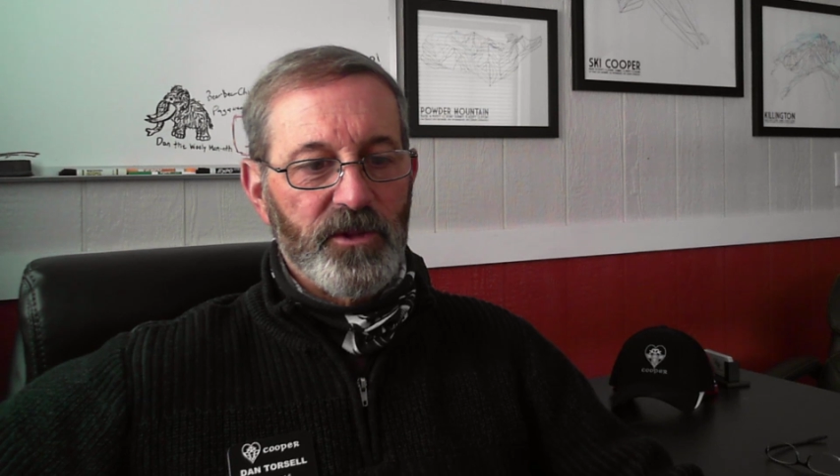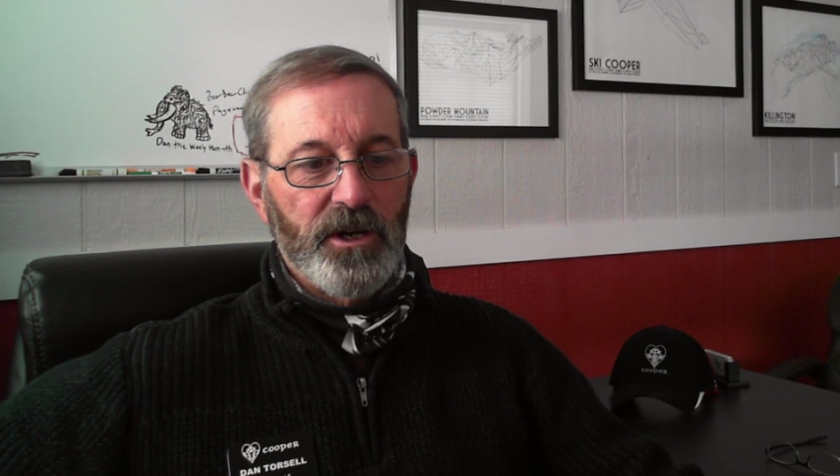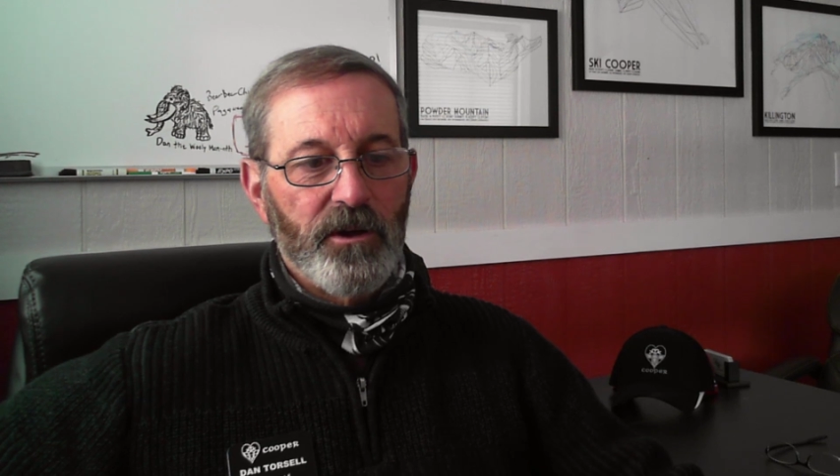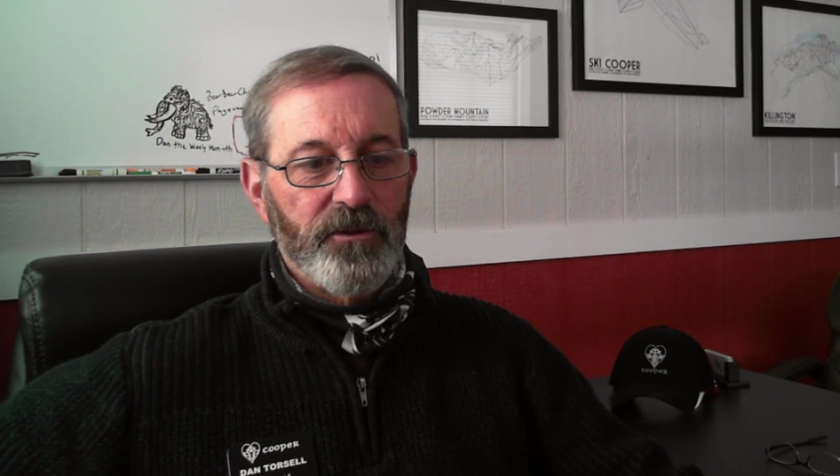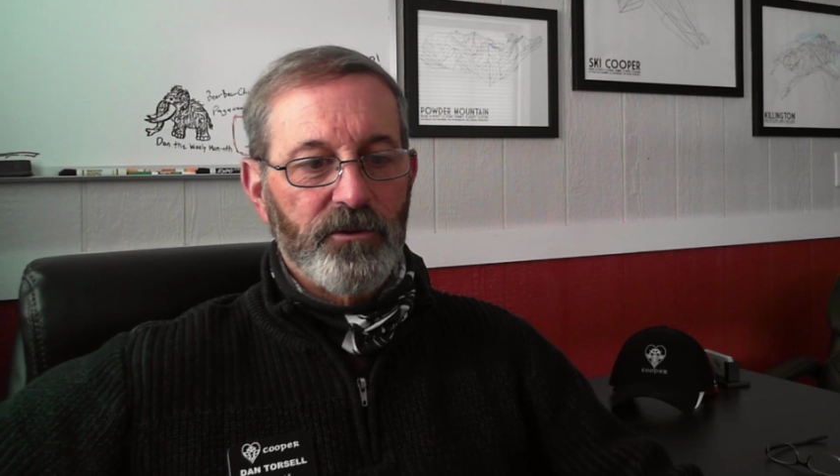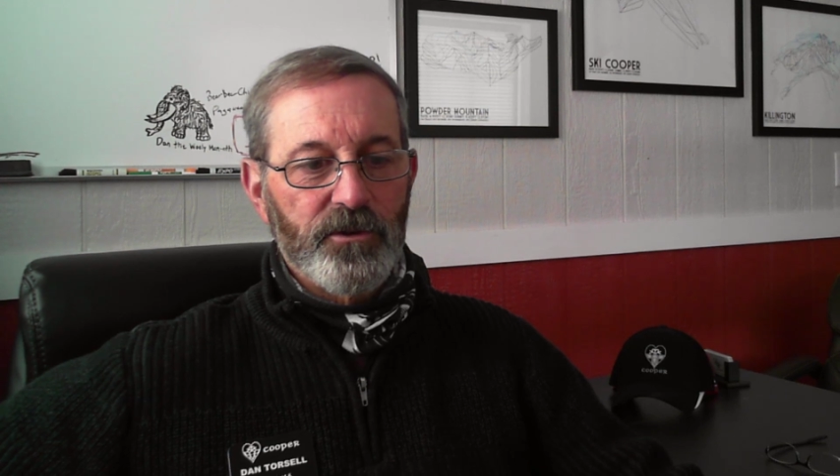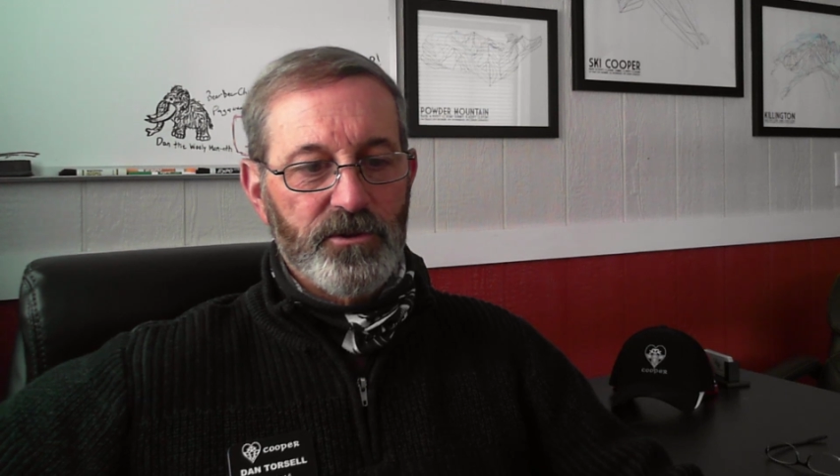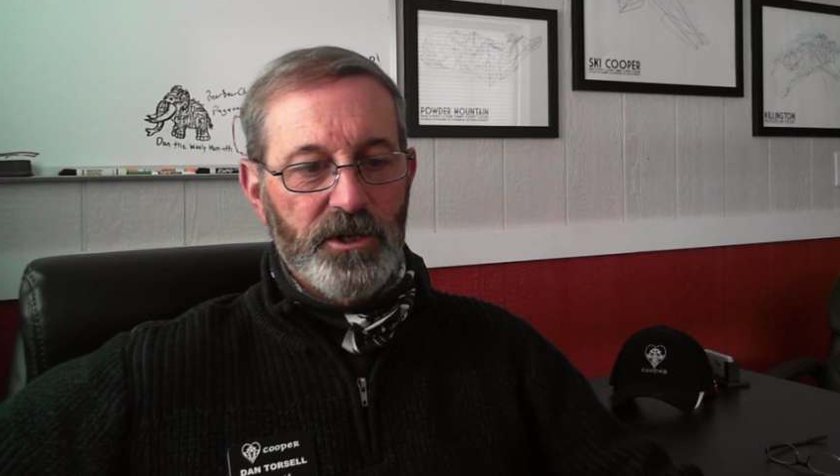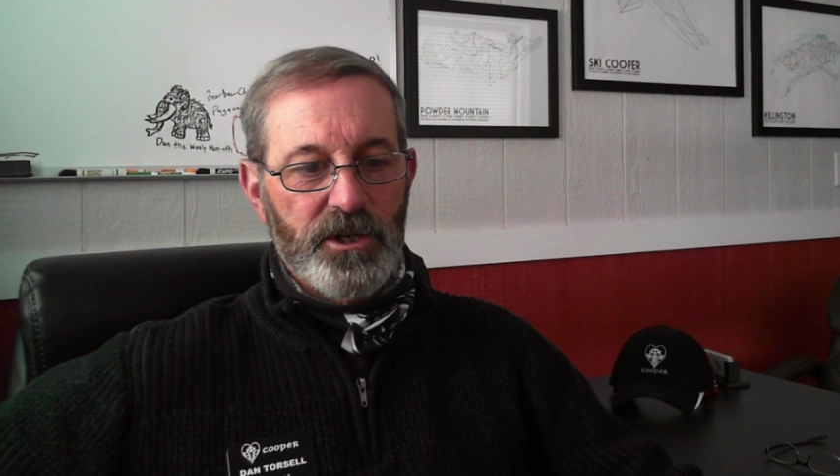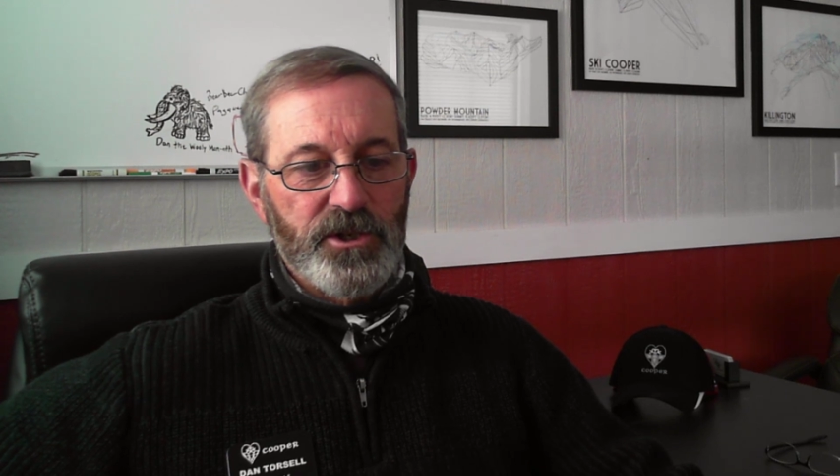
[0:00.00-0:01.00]
the health
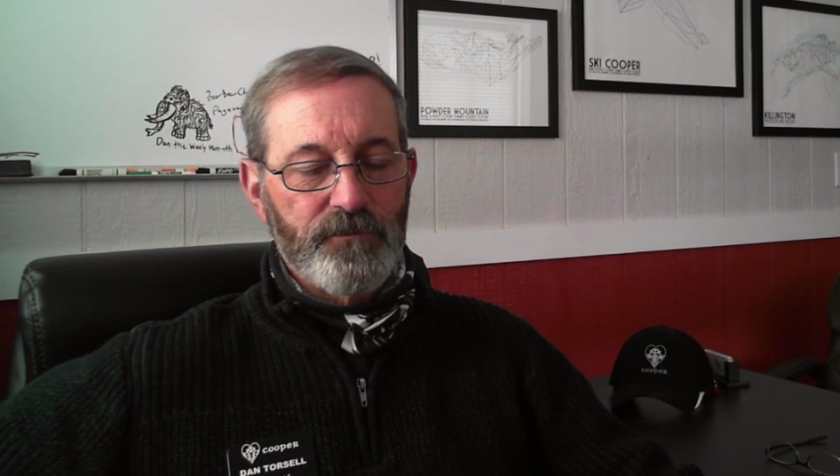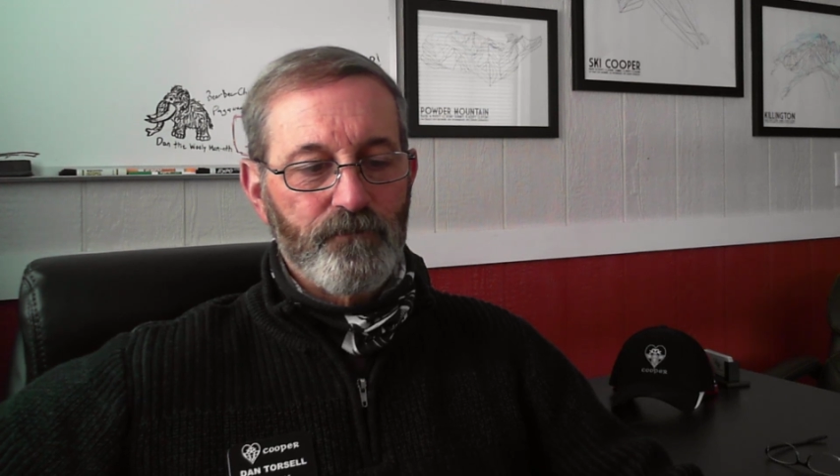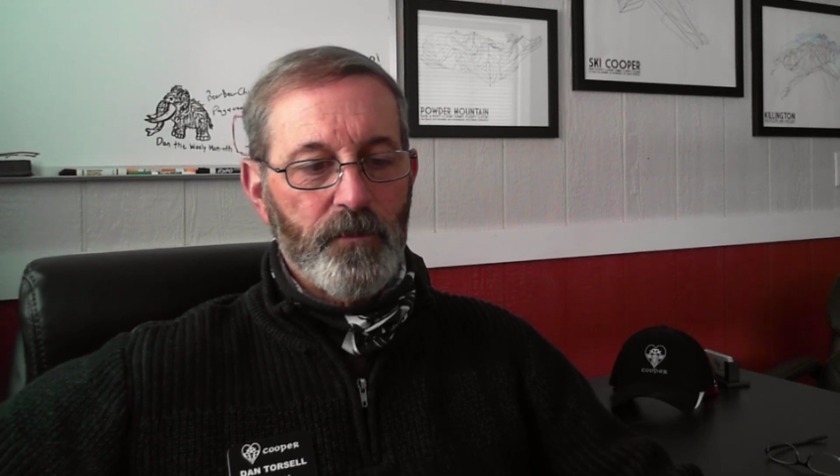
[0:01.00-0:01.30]
association.